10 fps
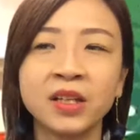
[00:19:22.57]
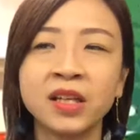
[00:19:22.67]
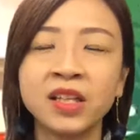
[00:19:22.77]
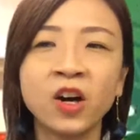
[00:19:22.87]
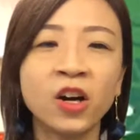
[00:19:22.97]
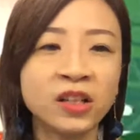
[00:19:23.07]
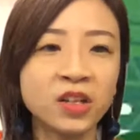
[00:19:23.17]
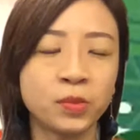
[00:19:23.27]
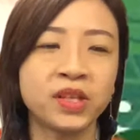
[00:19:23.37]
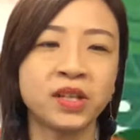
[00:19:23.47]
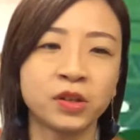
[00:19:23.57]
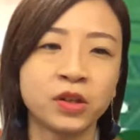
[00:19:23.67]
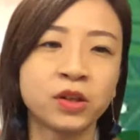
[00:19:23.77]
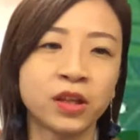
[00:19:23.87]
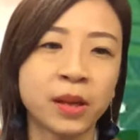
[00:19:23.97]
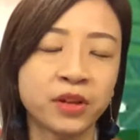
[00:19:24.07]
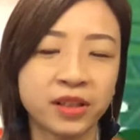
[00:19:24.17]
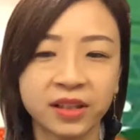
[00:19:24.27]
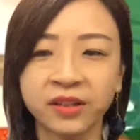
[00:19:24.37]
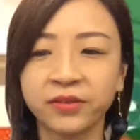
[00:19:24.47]
in order to be a good
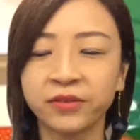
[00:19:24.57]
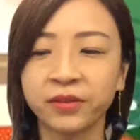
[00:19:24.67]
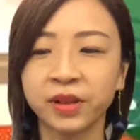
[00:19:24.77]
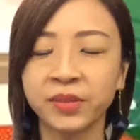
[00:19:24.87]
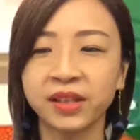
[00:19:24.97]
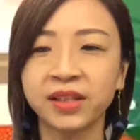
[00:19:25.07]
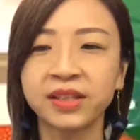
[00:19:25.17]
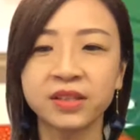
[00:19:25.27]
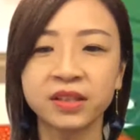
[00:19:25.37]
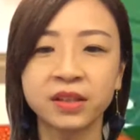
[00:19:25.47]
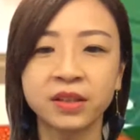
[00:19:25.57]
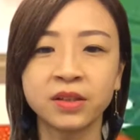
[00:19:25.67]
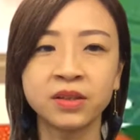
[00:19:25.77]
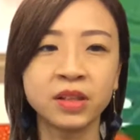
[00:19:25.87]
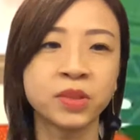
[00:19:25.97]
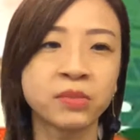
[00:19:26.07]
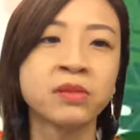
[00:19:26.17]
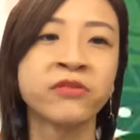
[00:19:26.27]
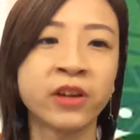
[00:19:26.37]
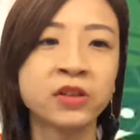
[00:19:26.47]
collaborative pianist, you need to be a
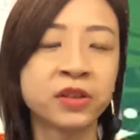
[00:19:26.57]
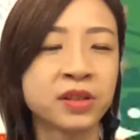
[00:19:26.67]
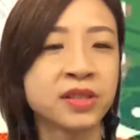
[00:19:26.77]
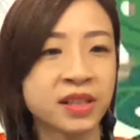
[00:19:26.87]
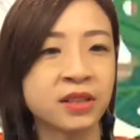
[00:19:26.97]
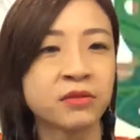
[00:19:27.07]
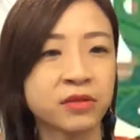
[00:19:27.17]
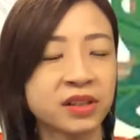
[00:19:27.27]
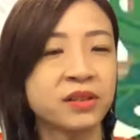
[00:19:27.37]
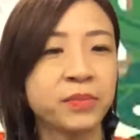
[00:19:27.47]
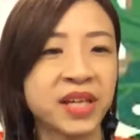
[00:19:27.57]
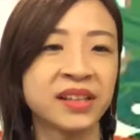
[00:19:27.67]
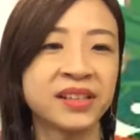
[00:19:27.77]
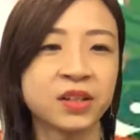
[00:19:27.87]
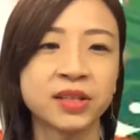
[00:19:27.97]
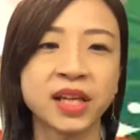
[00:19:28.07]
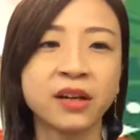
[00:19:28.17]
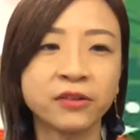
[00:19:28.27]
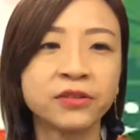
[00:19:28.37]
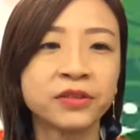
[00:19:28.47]
very good skilled pianist
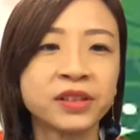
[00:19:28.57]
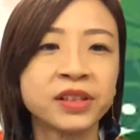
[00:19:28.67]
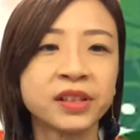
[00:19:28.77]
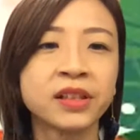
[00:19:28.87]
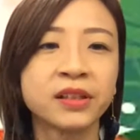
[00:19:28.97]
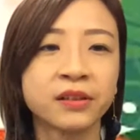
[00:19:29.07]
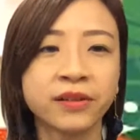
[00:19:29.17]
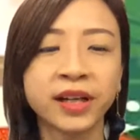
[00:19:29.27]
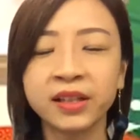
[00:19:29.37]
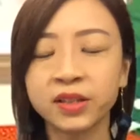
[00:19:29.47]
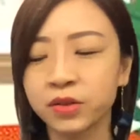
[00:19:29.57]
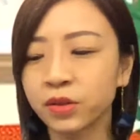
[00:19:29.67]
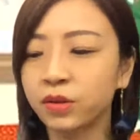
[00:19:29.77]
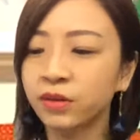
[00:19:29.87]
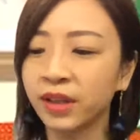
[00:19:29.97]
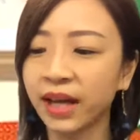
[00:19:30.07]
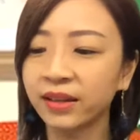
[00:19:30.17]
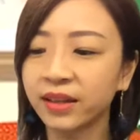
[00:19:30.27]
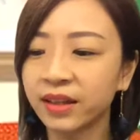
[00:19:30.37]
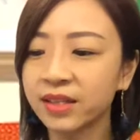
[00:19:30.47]
yourself, right? So like
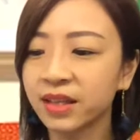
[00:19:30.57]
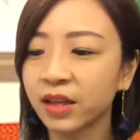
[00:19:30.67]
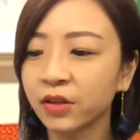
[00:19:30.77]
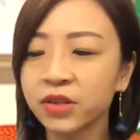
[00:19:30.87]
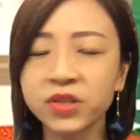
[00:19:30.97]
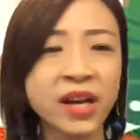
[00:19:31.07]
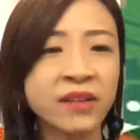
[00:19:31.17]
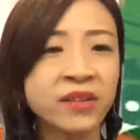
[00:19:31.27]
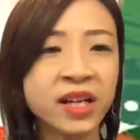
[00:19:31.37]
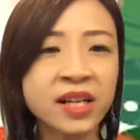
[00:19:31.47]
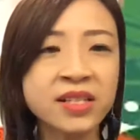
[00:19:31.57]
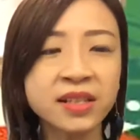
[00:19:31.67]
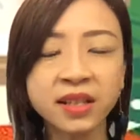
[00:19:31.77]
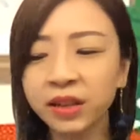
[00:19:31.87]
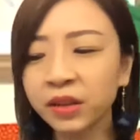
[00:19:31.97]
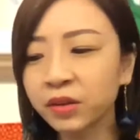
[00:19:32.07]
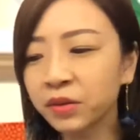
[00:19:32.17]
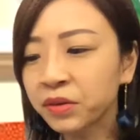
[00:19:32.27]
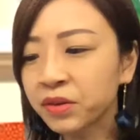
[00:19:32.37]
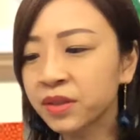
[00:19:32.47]
things like good sight reading
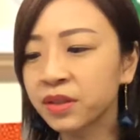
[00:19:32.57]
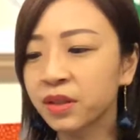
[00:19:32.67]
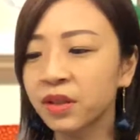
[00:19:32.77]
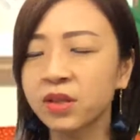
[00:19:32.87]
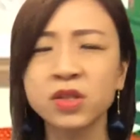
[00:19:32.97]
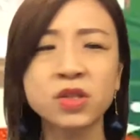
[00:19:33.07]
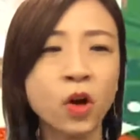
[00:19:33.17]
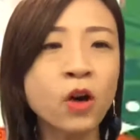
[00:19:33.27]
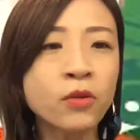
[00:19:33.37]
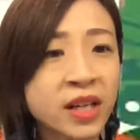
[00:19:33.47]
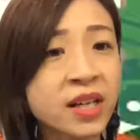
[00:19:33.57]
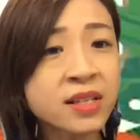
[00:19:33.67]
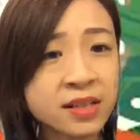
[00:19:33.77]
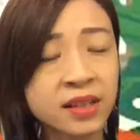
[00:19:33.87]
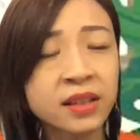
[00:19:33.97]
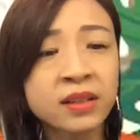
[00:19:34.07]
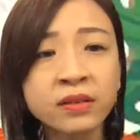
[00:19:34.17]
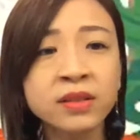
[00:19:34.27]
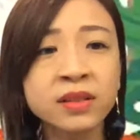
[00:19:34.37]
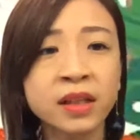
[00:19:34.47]
skills, score reading
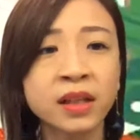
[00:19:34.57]
skills,